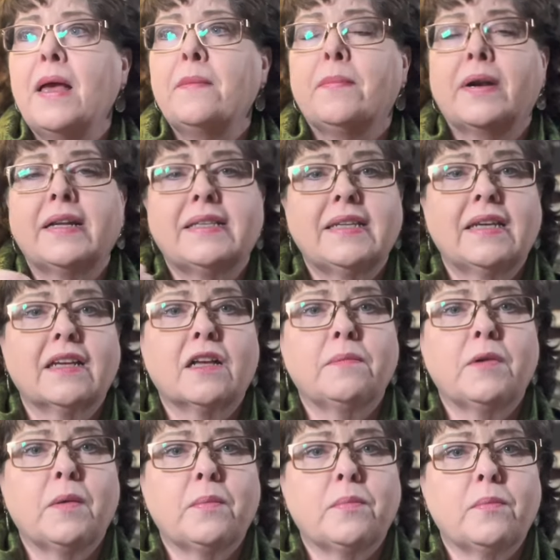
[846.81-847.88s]
but it didn't
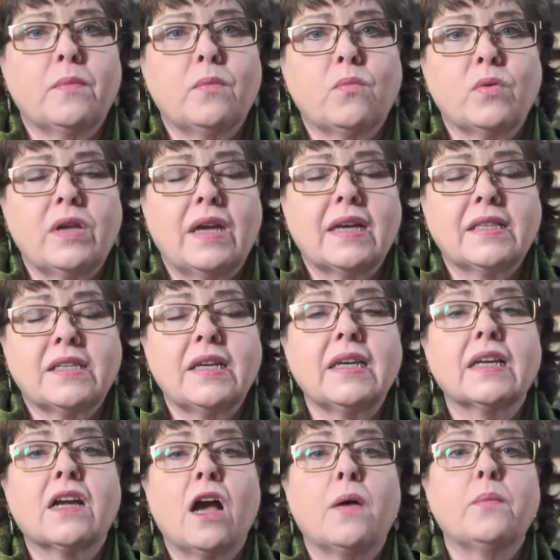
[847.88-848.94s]

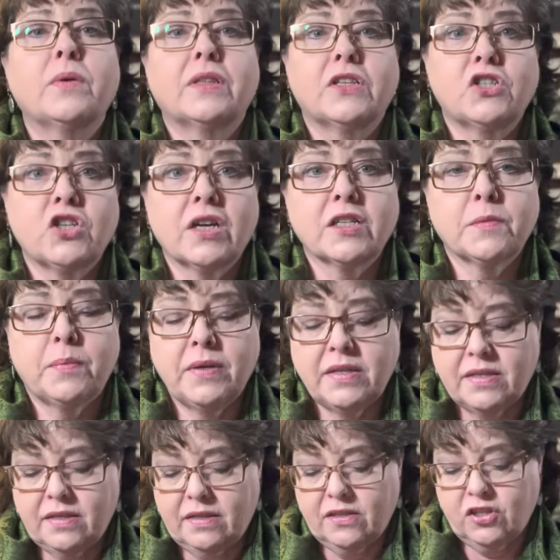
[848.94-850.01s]
come with the chess pieces.